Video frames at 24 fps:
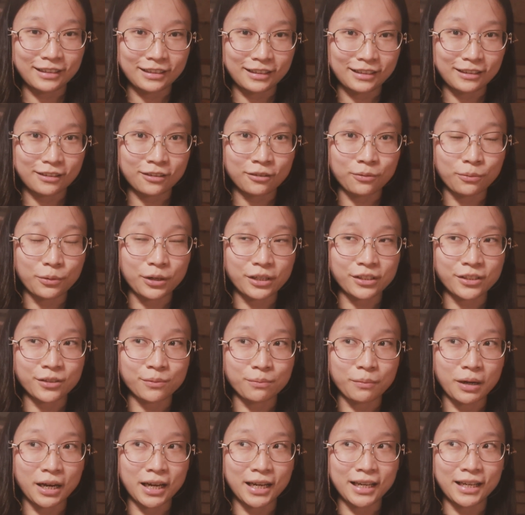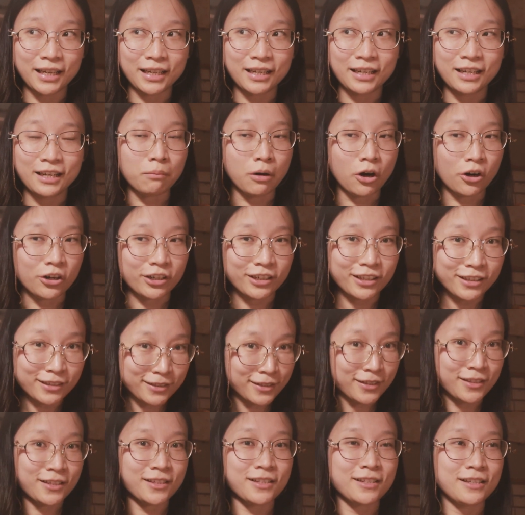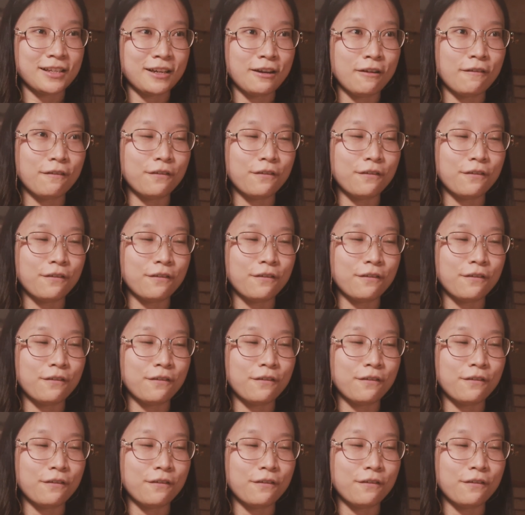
it with my marks